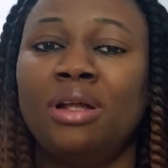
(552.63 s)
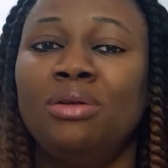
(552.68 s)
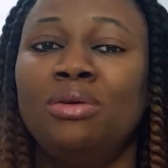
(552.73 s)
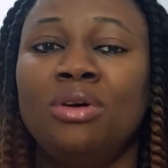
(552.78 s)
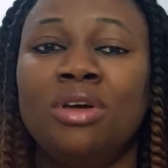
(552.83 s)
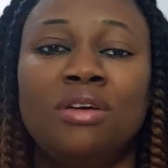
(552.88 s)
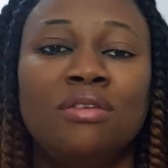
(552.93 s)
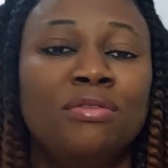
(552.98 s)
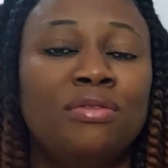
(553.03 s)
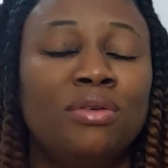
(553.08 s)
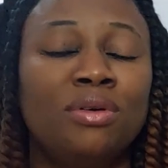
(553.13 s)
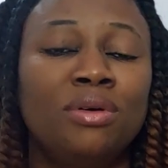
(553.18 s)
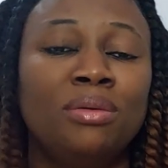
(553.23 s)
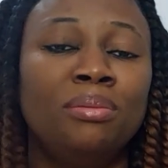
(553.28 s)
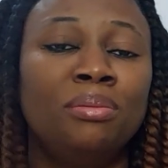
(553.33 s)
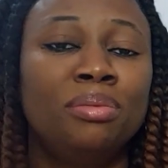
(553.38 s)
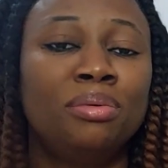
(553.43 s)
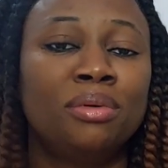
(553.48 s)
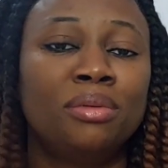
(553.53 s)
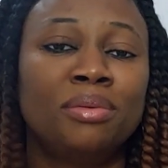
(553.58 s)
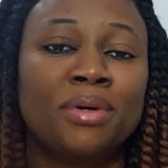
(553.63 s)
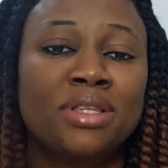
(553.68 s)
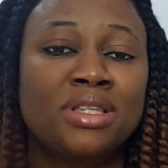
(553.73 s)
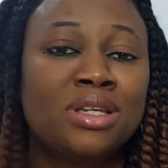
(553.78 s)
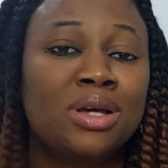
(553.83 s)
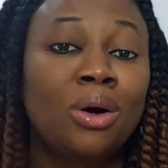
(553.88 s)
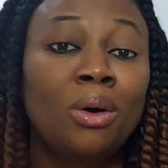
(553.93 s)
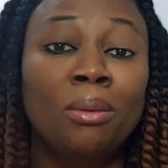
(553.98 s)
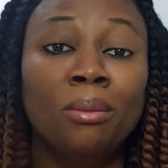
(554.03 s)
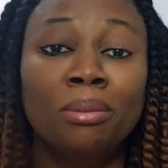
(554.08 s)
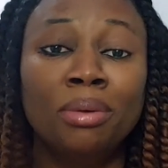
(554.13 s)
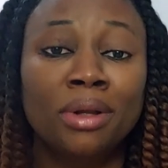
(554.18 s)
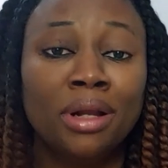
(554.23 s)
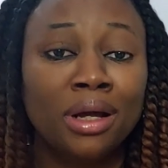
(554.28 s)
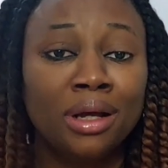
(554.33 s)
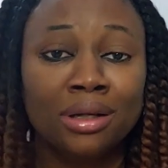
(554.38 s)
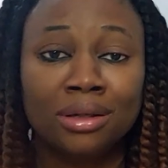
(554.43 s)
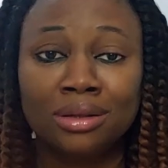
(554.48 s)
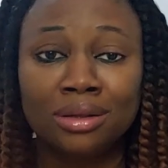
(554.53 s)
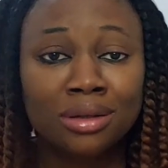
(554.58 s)
looking for property on
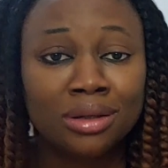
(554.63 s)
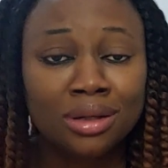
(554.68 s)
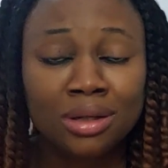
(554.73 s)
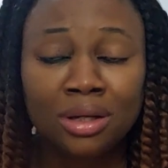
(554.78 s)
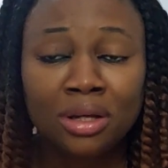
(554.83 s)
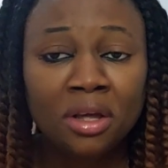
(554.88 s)
plan.